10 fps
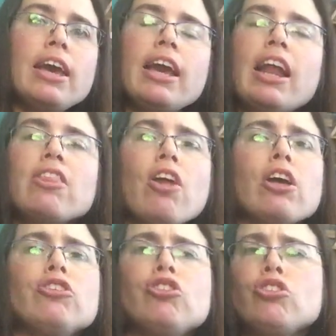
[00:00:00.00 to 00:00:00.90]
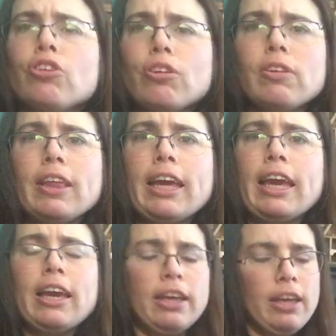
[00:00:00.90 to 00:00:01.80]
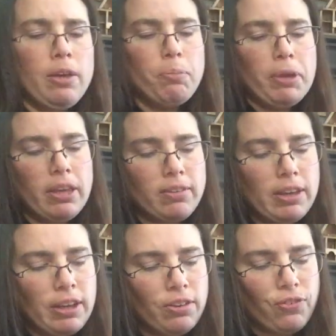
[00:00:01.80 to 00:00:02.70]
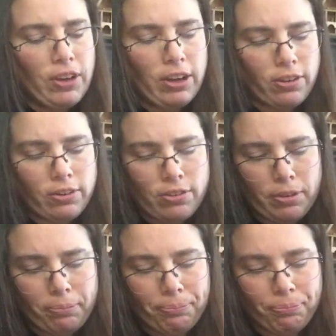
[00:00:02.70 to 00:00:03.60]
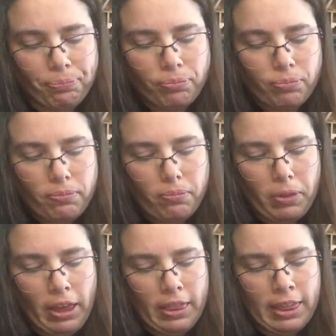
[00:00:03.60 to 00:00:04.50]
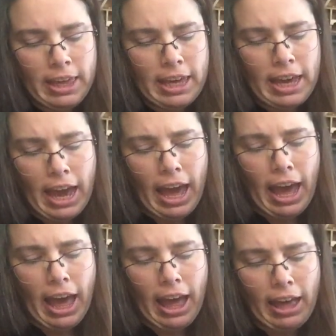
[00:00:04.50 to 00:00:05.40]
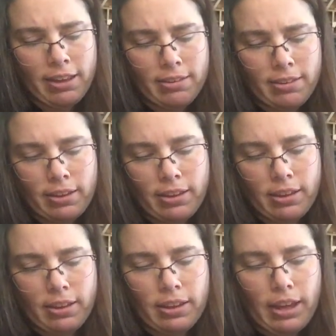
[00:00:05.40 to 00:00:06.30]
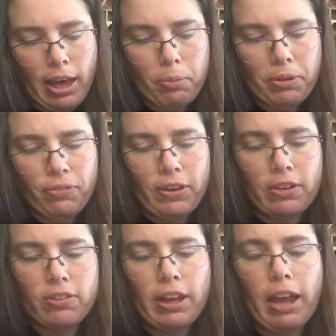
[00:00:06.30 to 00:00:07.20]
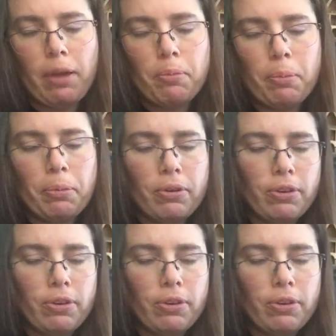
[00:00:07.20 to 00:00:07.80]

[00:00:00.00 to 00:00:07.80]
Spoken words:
And I thought surely, because in his fingers, he has, how many fingers? I can't remember.